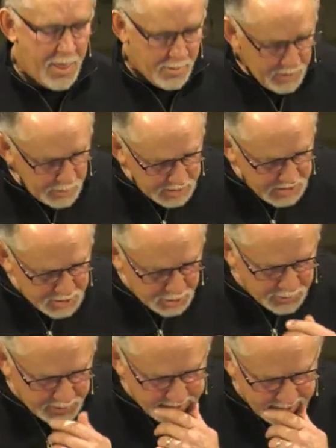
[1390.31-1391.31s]
But he wasn't through
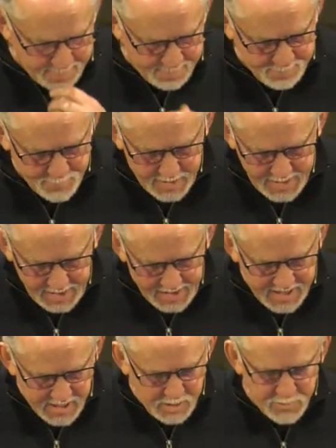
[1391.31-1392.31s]
with them. And he
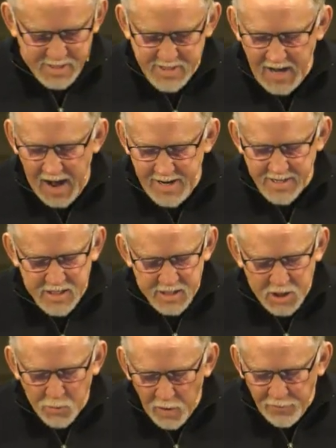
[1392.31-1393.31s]
gives them this guidance. And
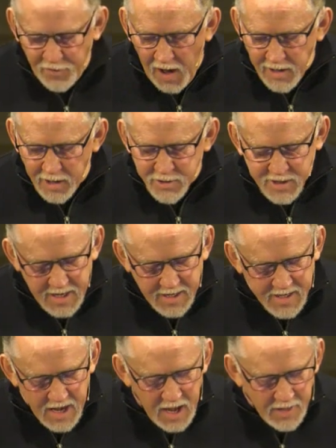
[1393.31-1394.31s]
so what follows
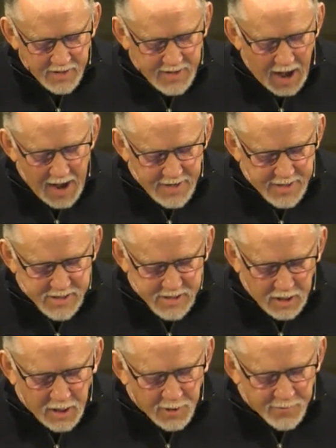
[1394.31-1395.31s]
is the guidance
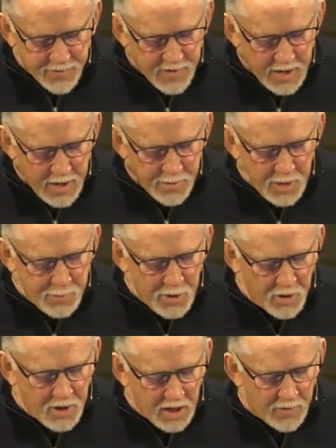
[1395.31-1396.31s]
of the
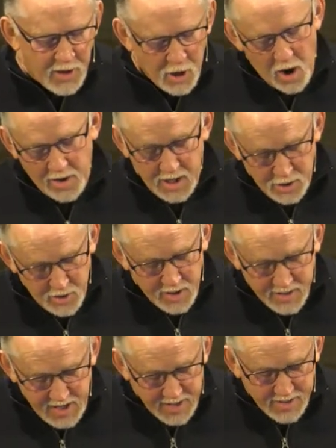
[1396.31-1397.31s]
building of the ark. And you can
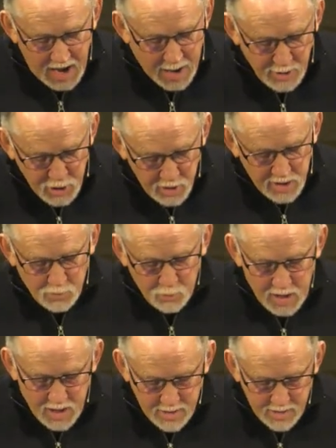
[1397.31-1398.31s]
take time and you can
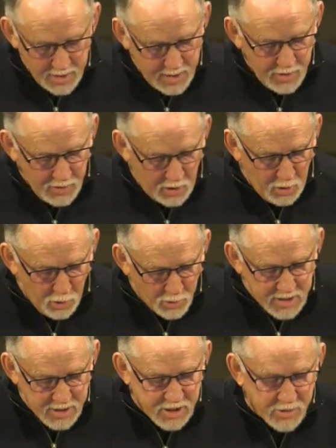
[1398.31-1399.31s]
read the whole
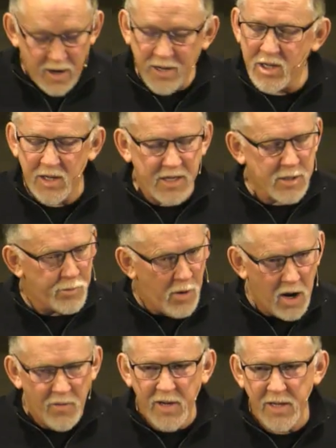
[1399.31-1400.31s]
construction. It's
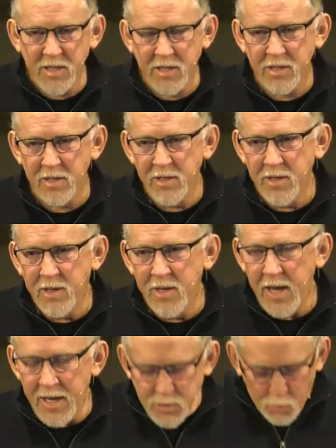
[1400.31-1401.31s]
marvelous.
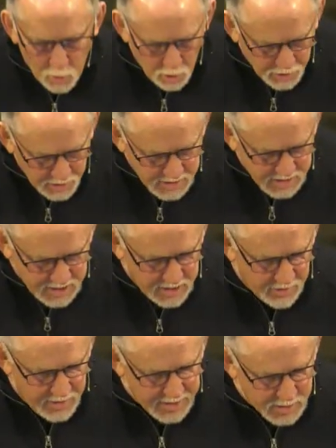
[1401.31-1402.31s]
It's worth
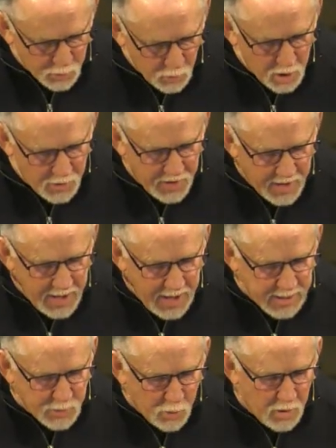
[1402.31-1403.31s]
considering. It's
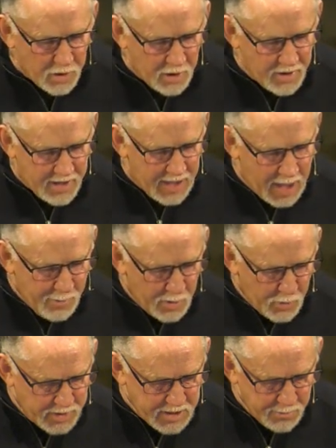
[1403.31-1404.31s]
worth looking at. But
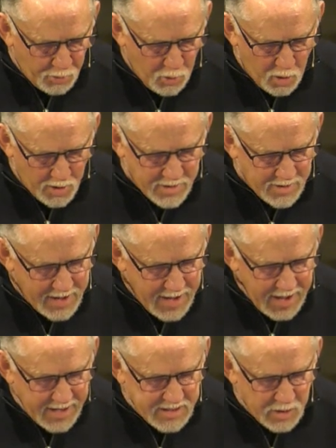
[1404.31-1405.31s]
what's important
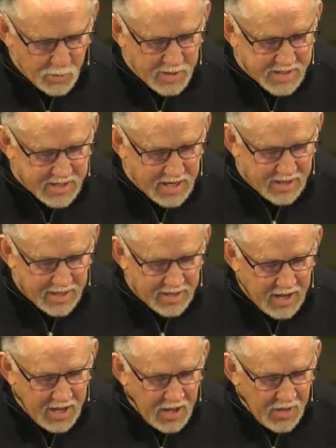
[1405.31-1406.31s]
is that we see that
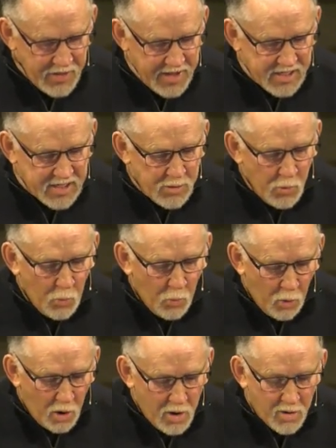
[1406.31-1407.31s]
this
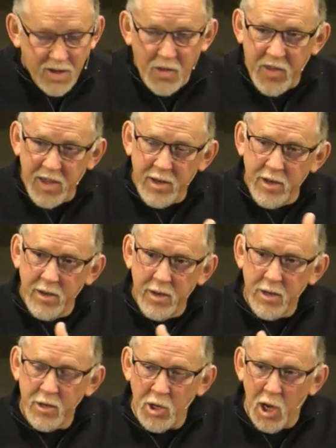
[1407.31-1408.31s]
work that
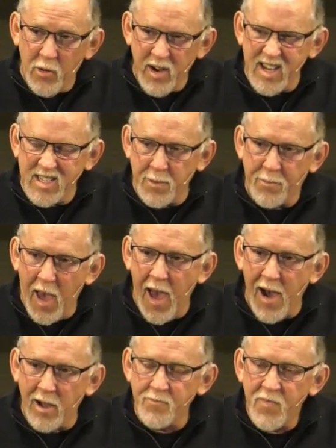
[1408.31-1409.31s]
Noah is
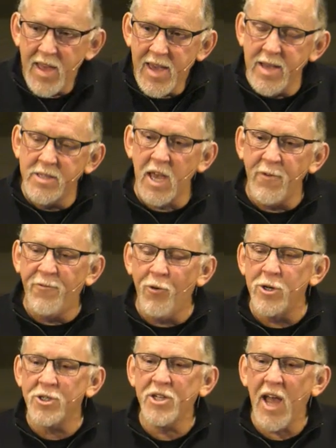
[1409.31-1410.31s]
about is a
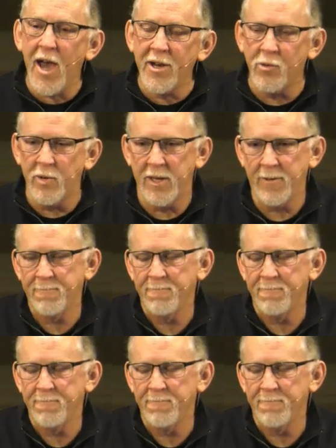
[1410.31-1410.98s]
foreshadowing.